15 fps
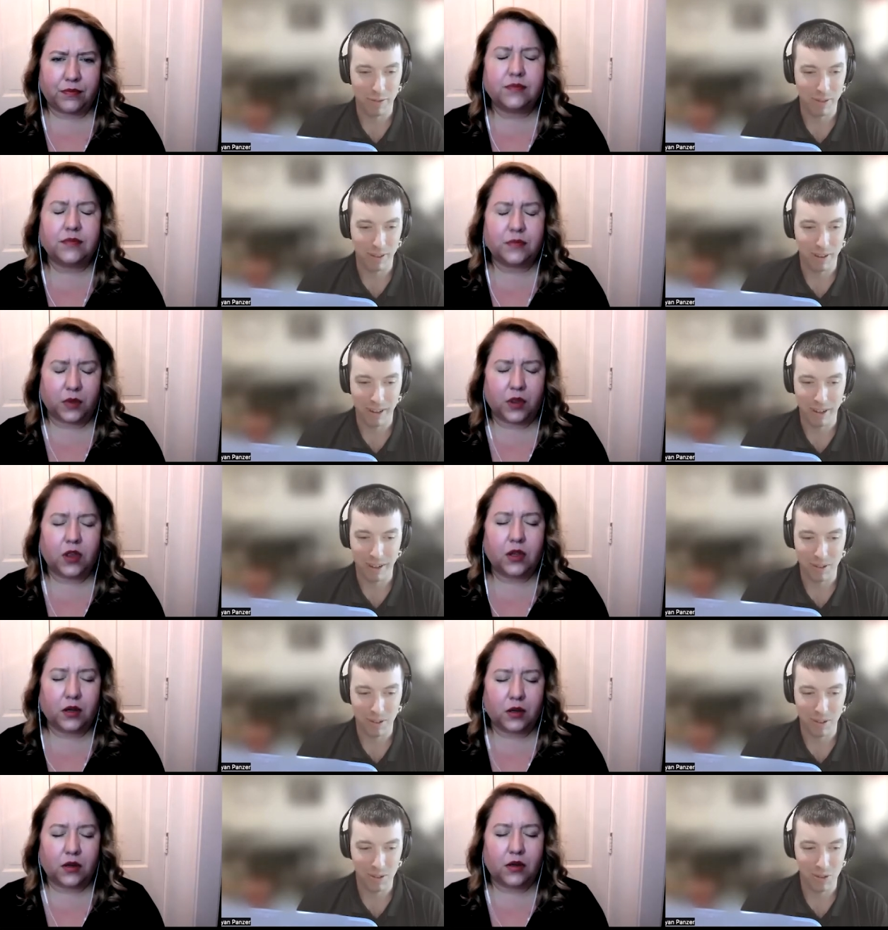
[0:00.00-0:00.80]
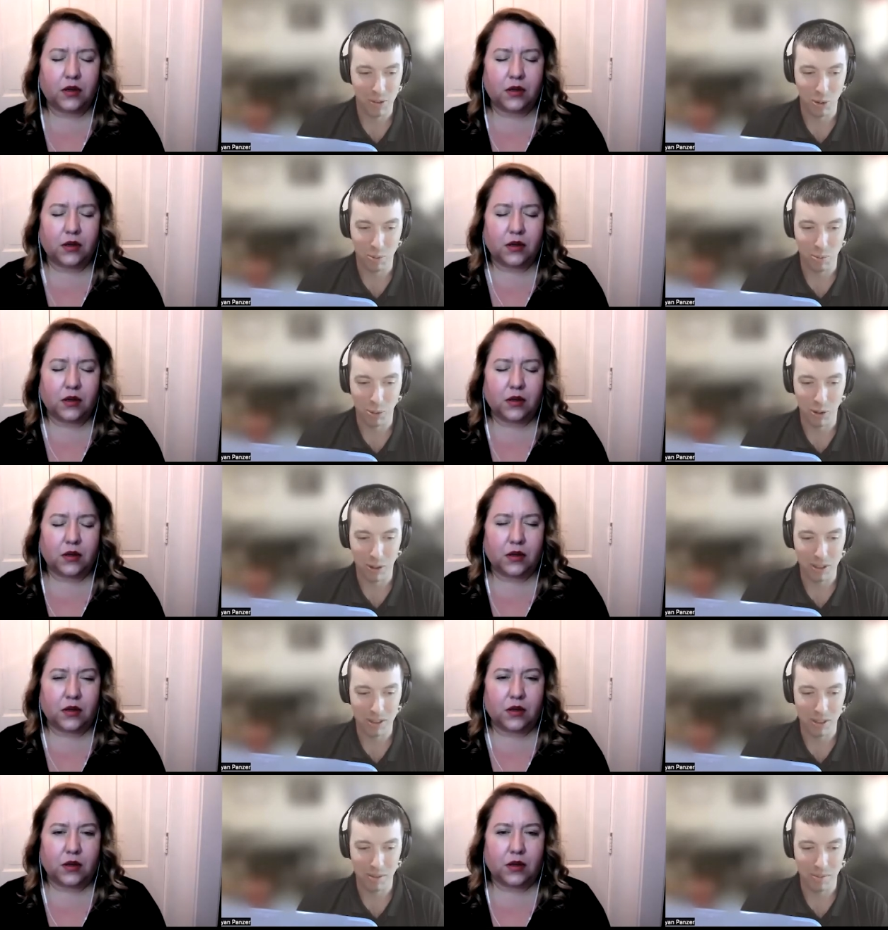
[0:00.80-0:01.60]
Speaker 1: Uh, so important
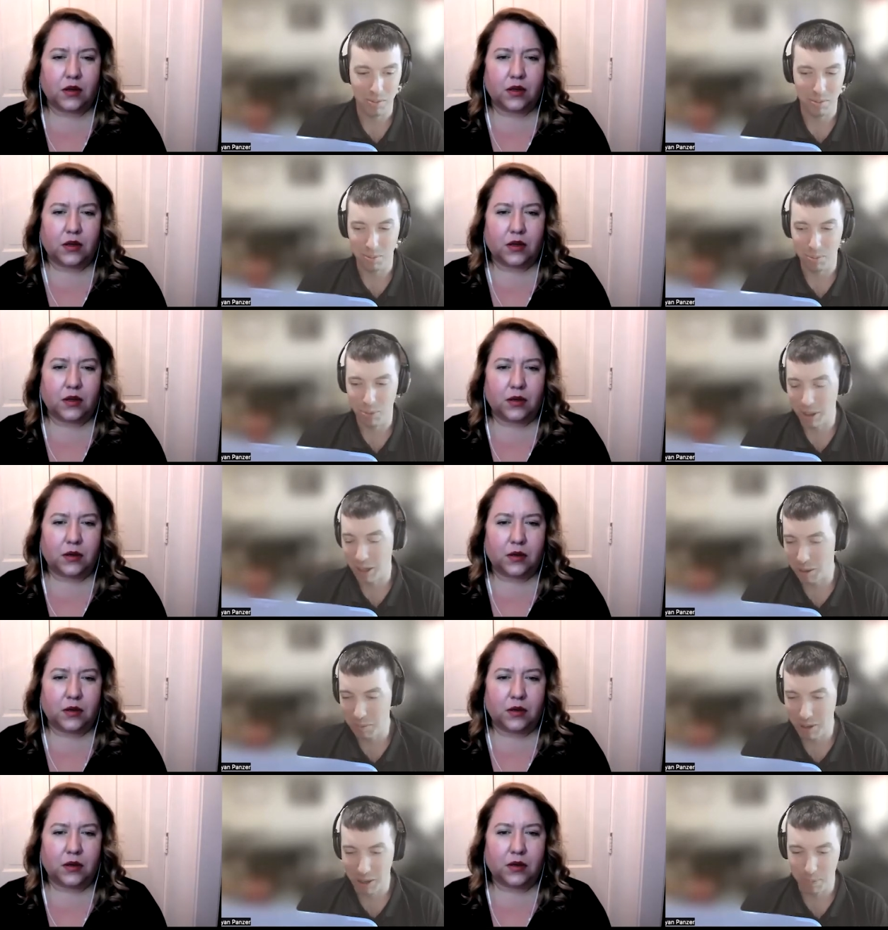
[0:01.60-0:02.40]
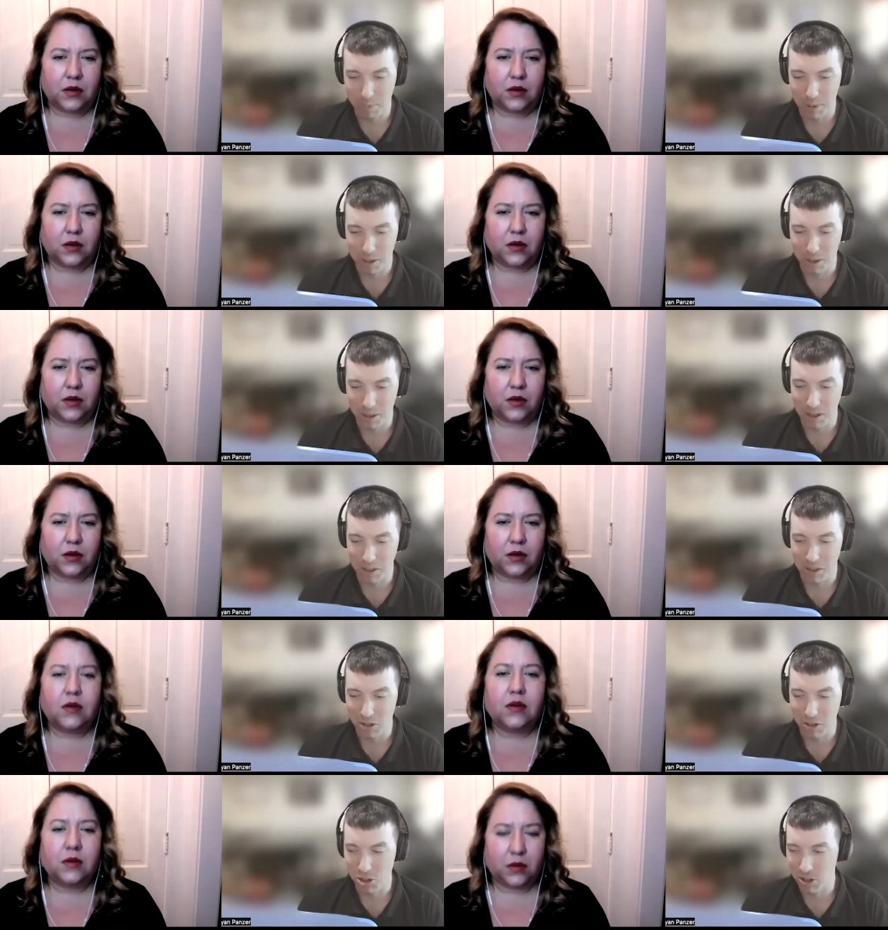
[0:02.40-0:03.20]
in bringing me up in, in the
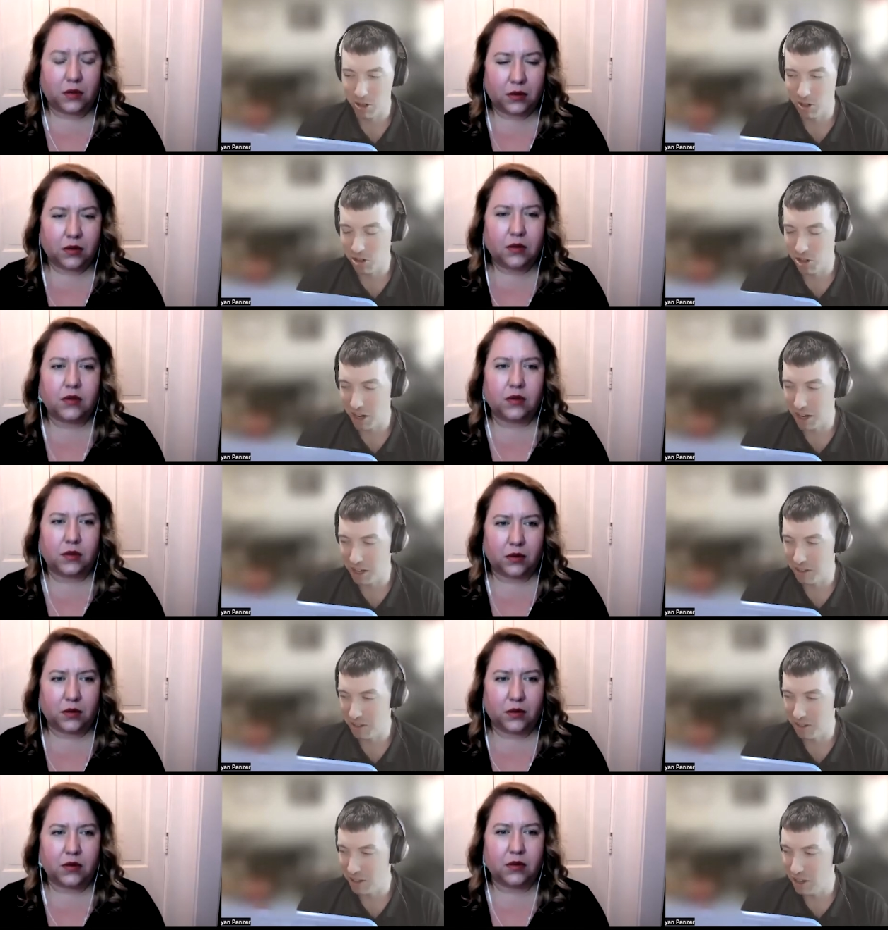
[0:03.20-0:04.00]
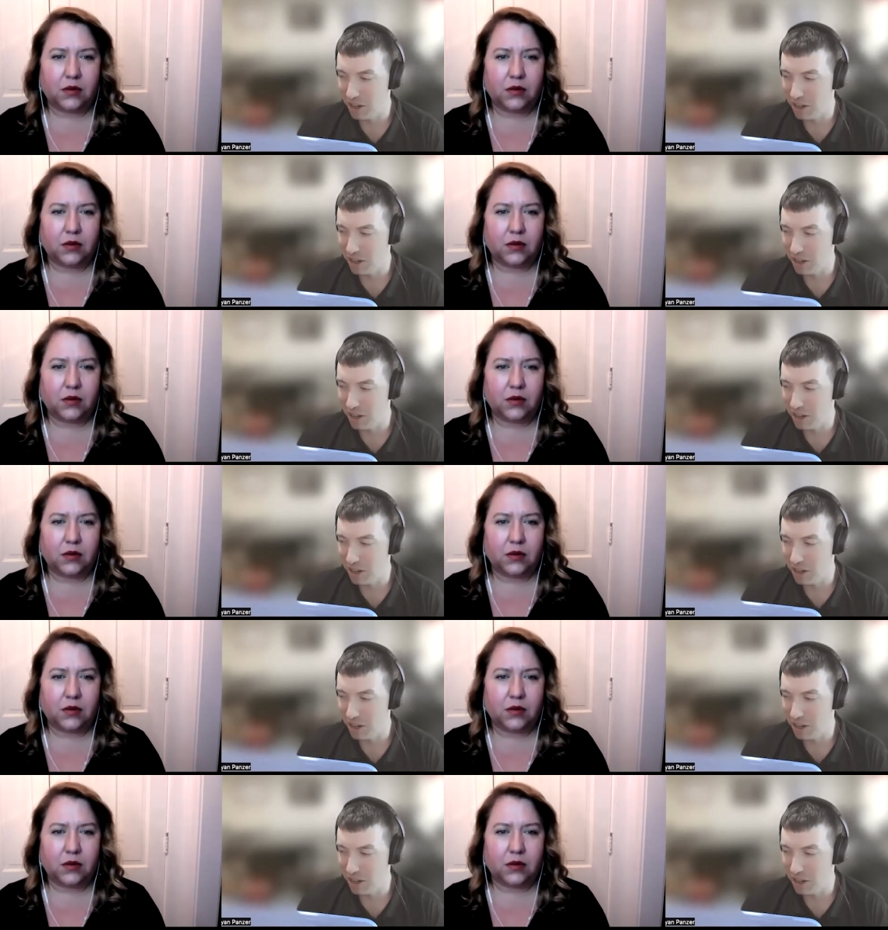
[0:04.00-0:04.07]
church, and